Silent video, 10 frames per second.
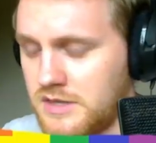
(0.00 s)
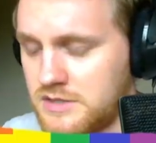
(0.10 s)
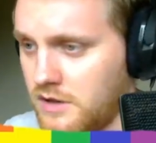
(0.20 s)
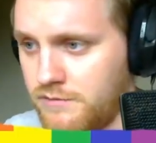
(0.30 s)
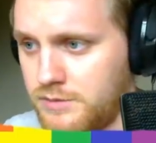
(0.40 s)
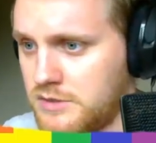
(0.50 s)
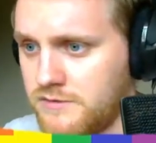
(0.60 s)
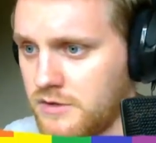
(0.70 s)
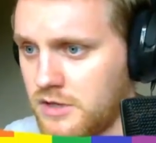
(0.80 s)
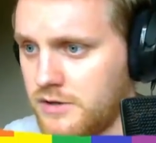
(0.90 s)
It's got
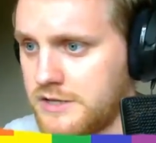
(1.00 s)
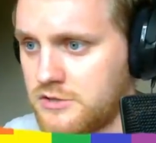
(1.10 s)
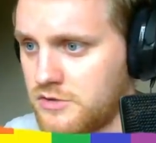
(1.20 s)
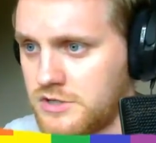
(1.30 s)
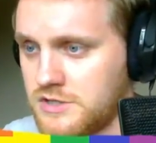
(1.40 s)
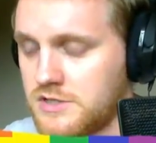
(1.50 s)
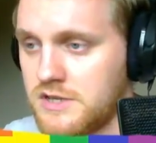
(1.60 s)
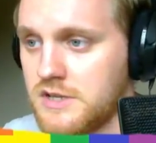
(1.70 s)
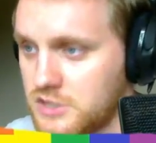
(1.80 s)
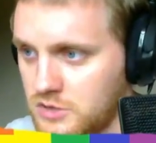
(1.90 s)
beautiful glowing structures.